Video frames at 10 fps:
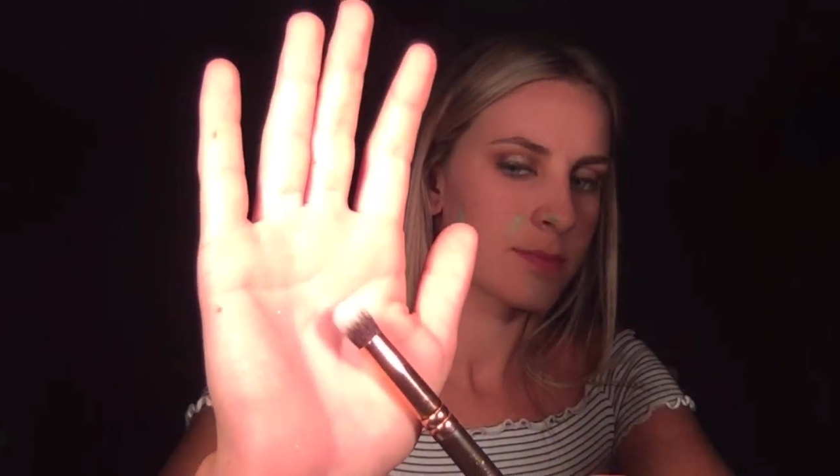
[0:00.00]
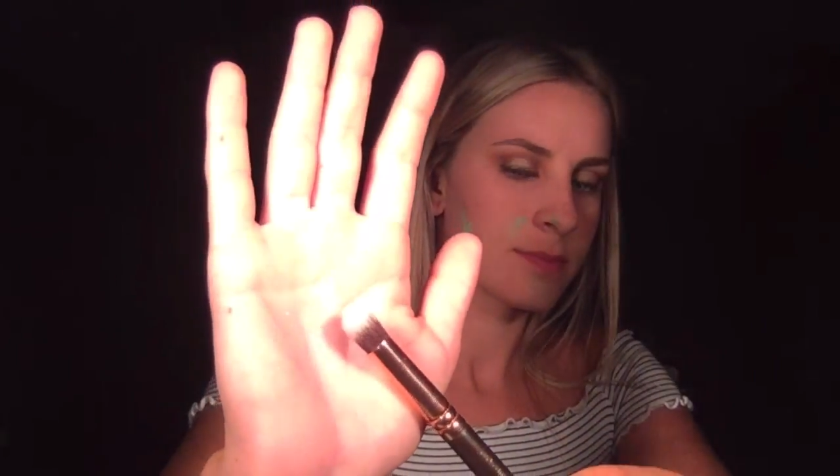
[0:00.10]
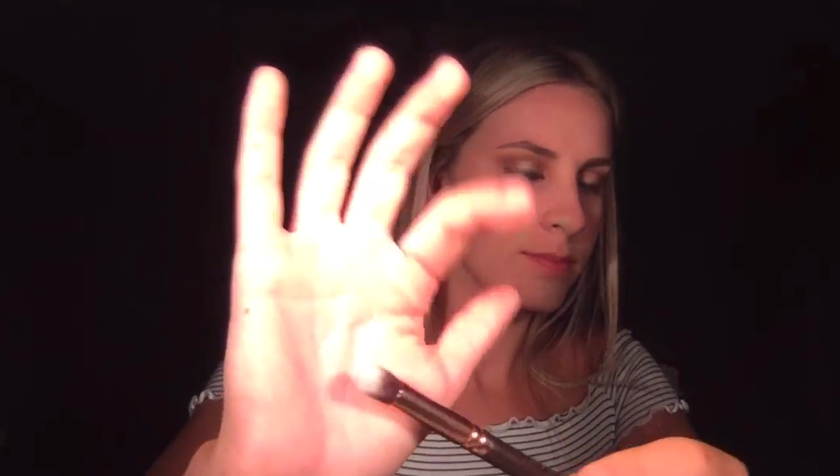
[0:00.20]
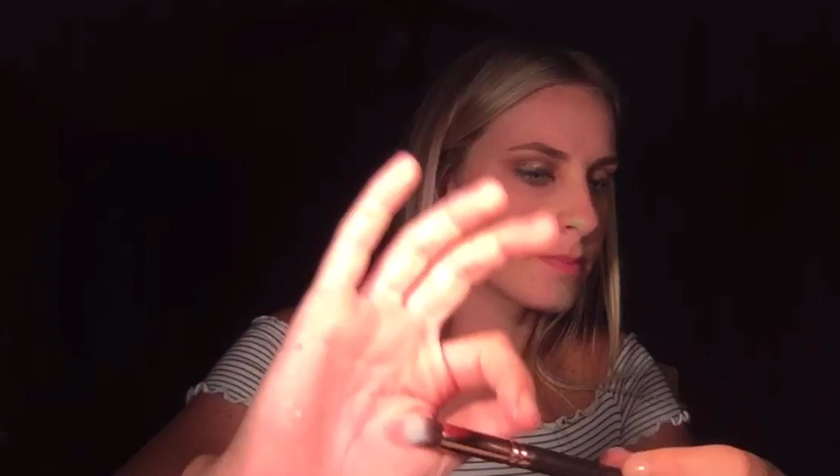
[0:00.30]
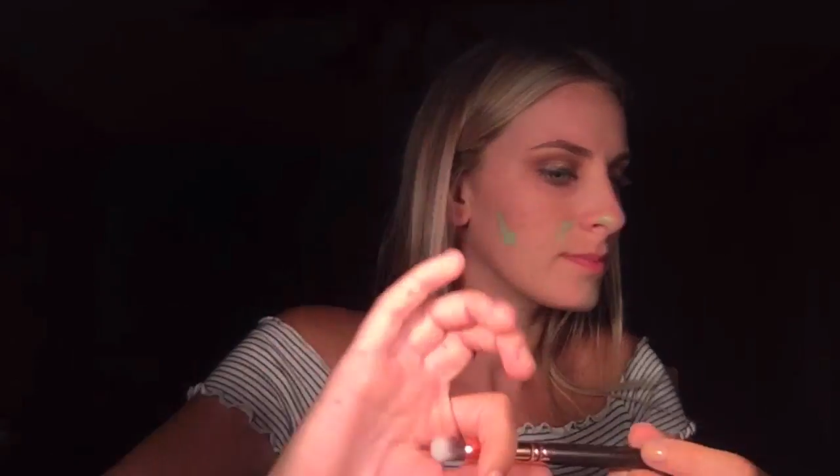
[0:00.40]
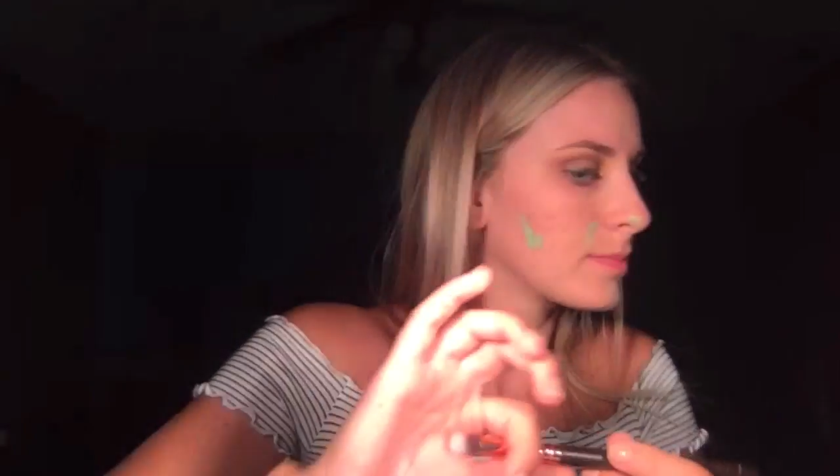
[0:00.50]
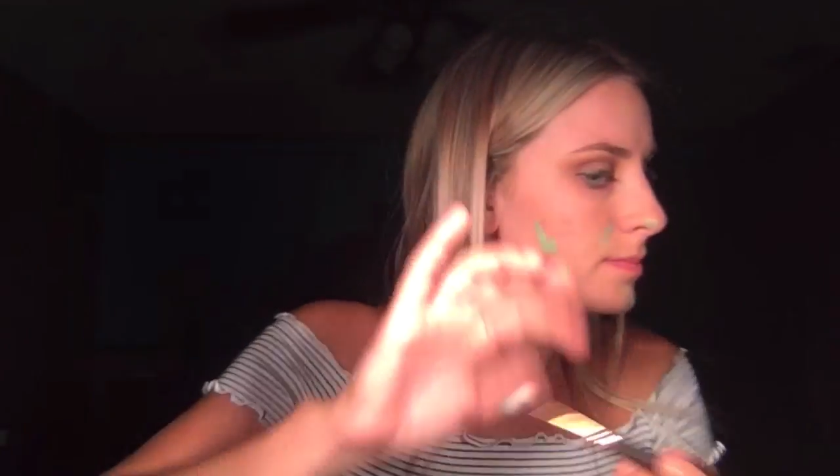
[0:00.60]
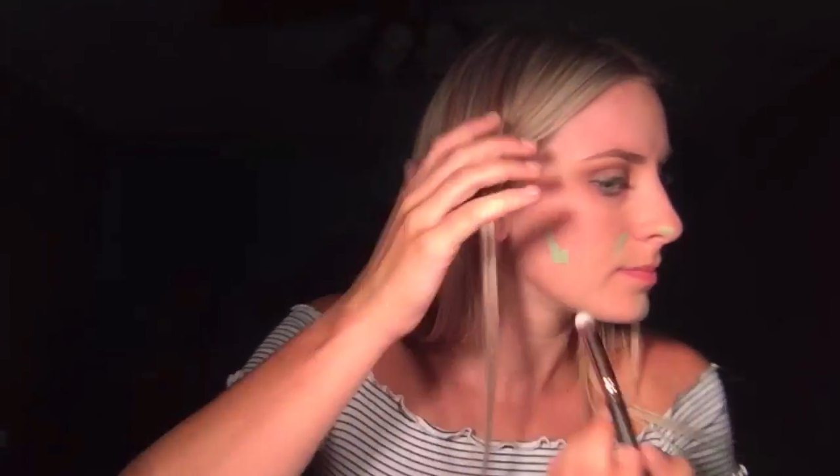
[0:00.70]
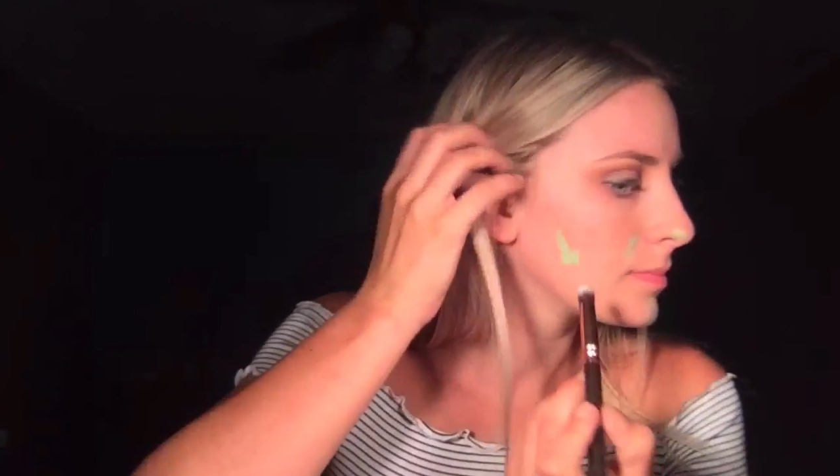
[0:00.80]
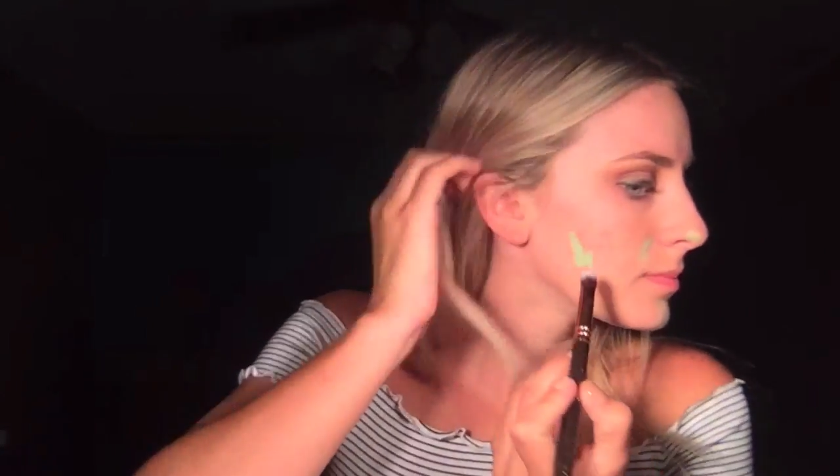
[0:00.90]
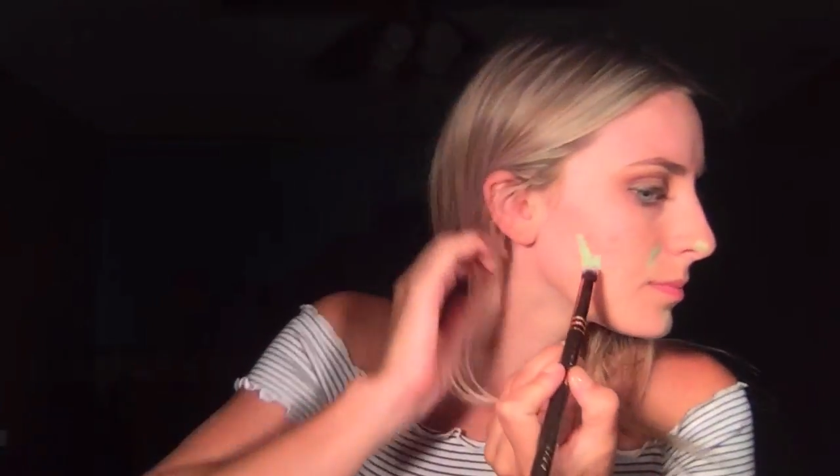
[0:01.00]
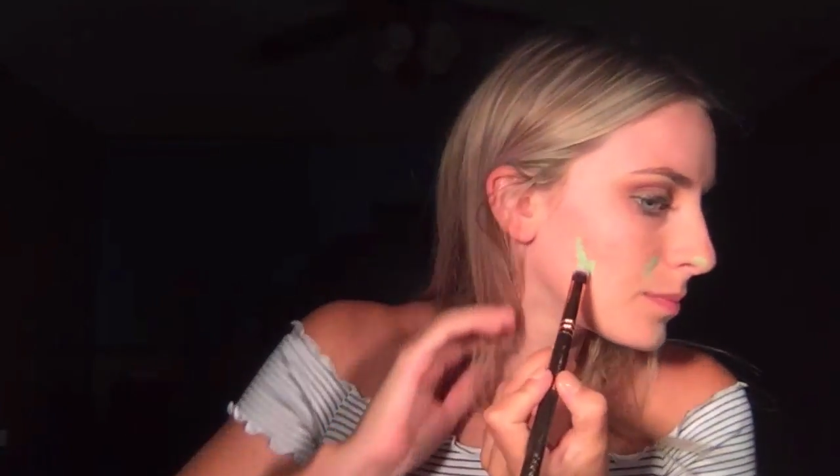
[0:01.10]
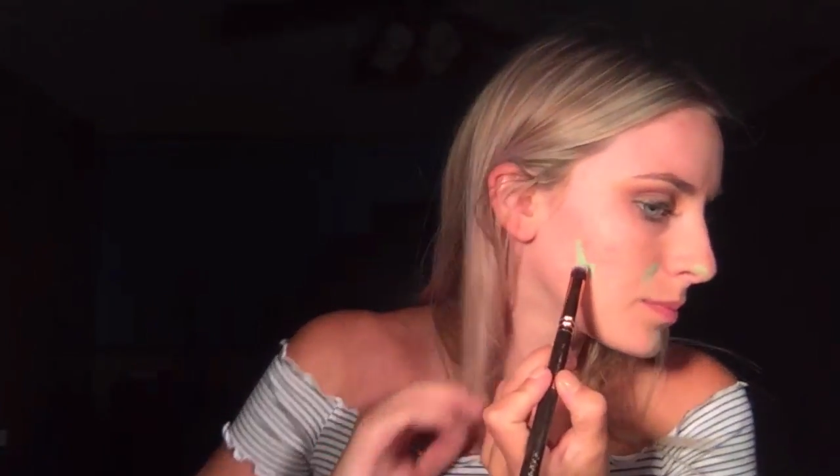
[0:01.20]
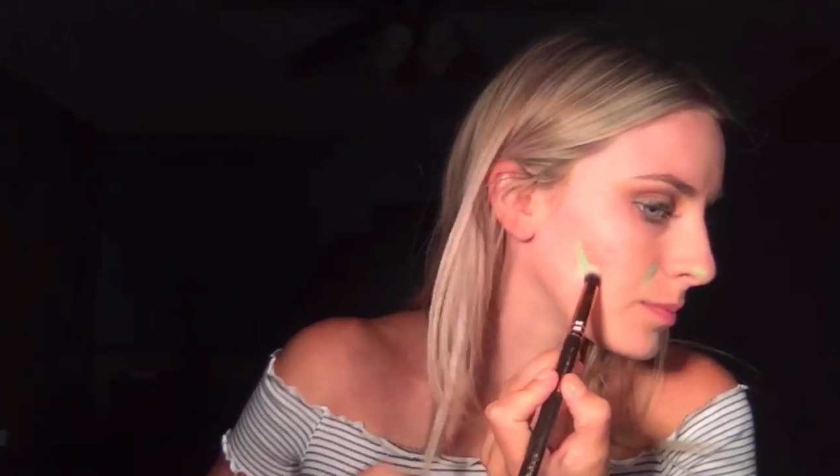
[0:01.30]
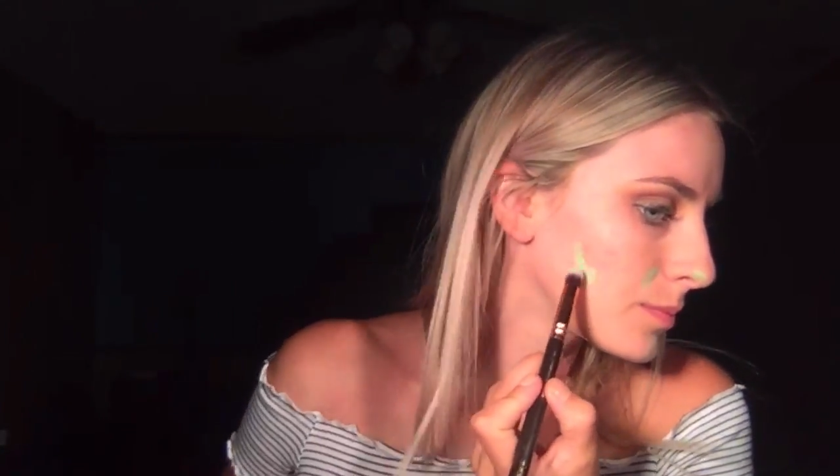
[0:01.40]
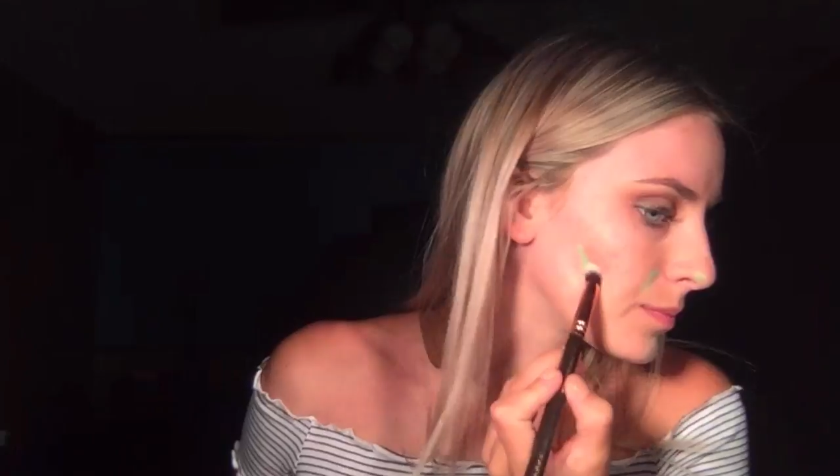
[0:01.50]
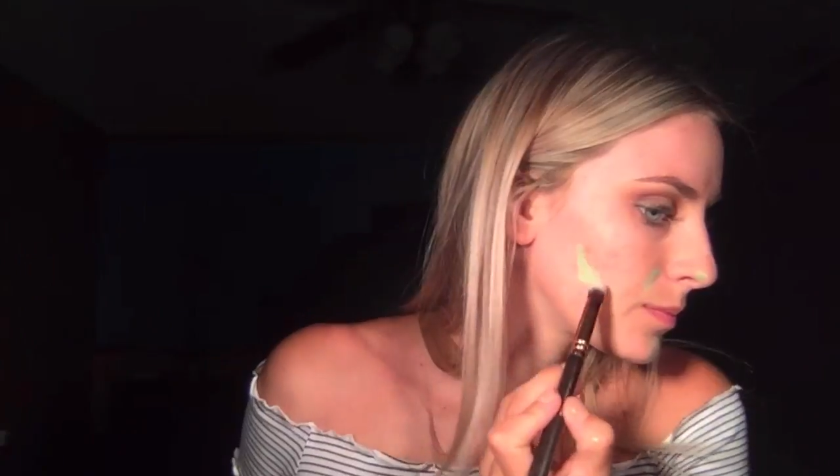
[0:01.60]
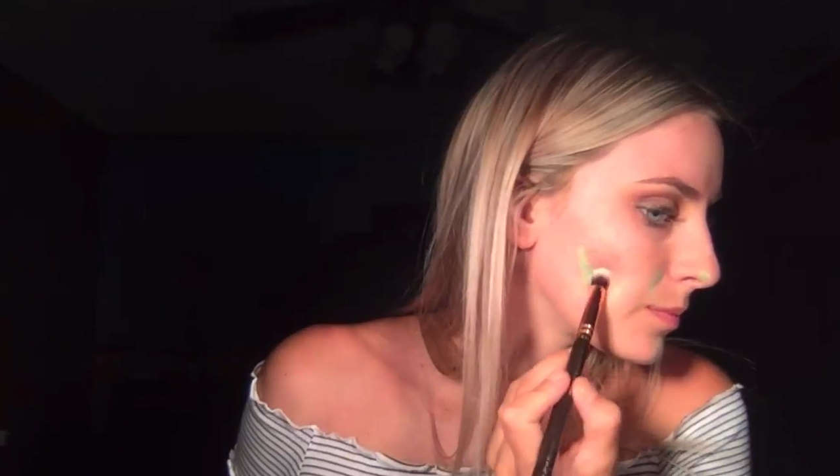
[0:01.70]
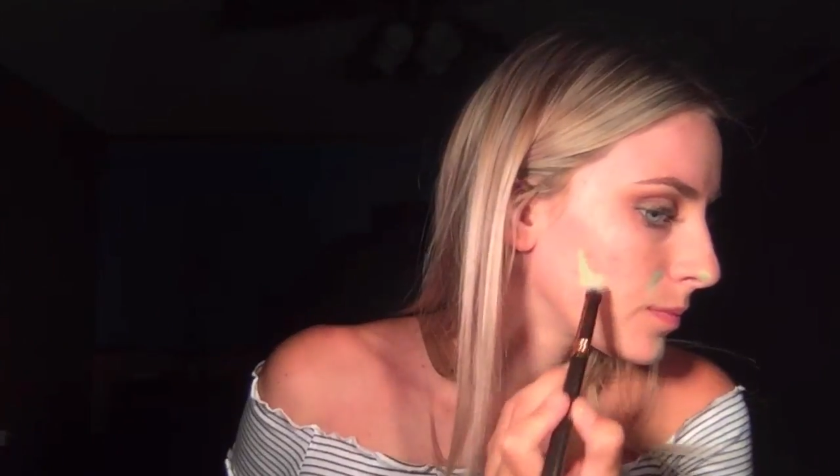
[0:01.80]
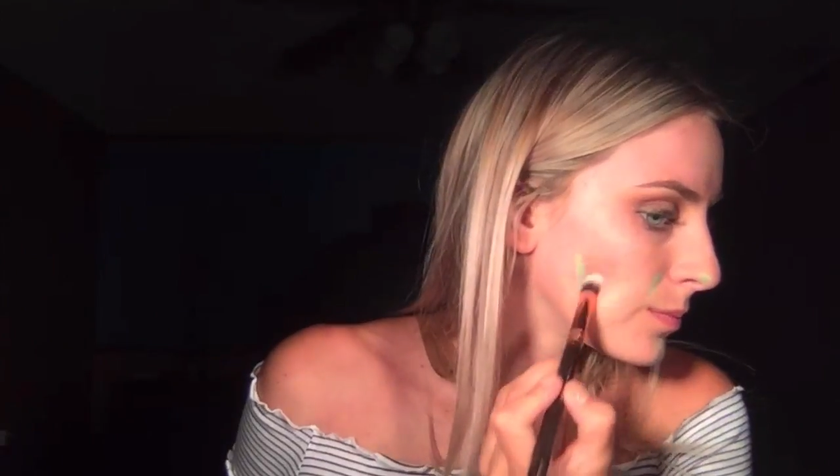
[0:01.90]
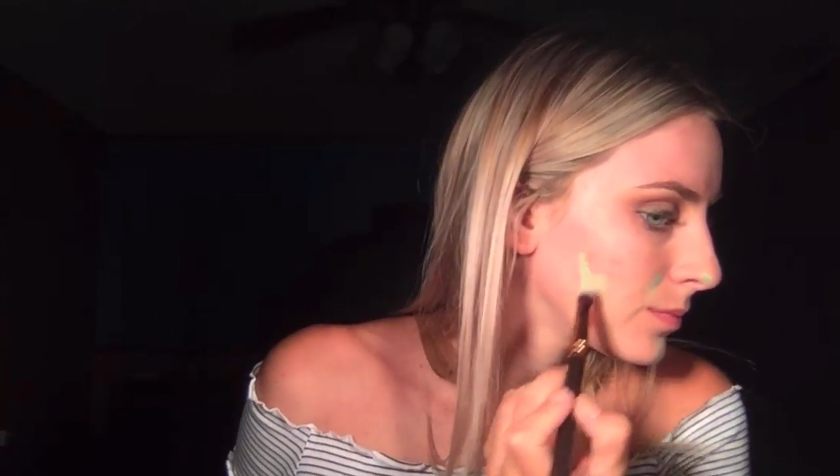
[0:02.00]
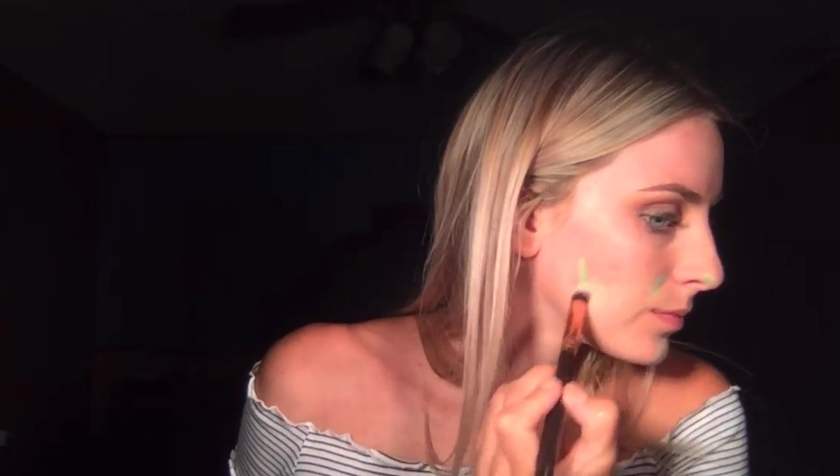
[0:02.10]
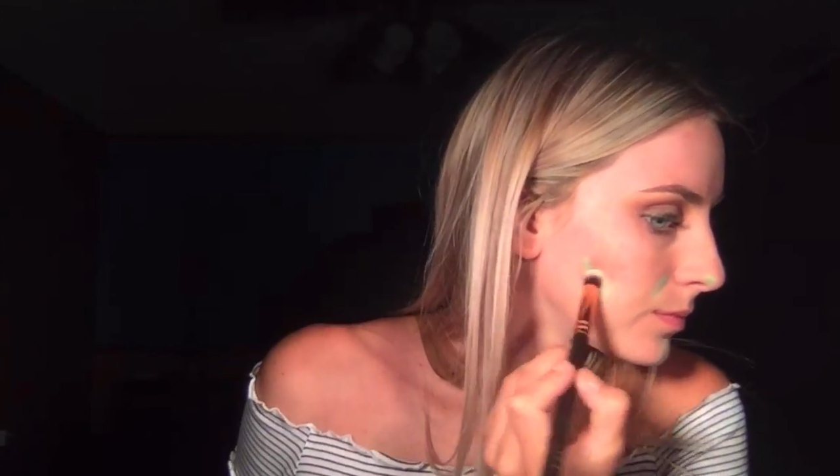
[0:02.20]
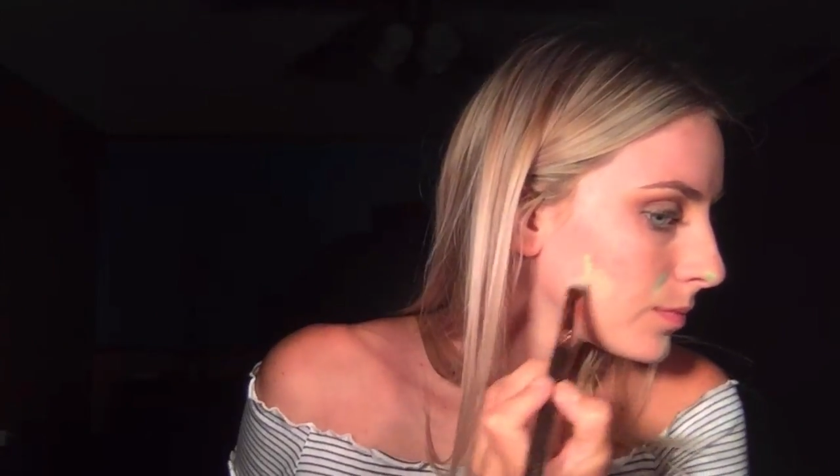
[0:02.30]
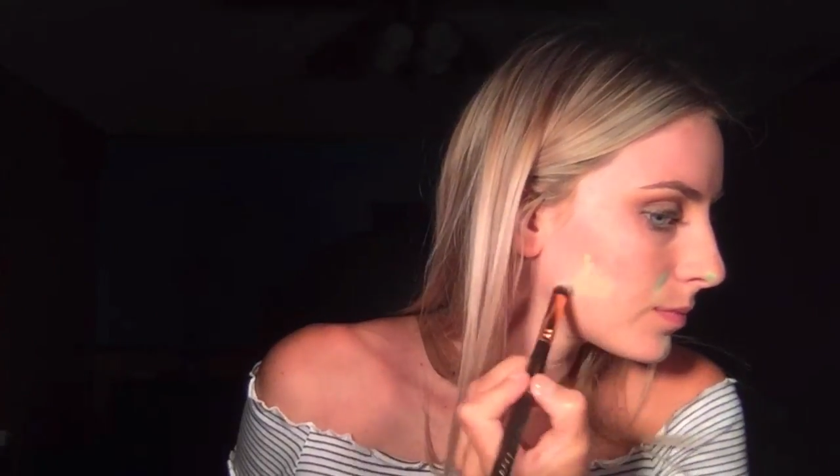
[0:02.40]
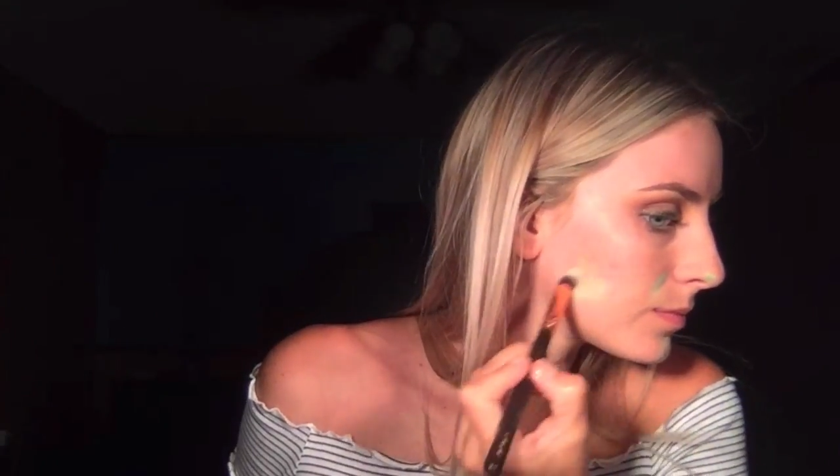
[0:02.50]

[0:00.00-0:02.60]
And I'm going to blend that out with my brush.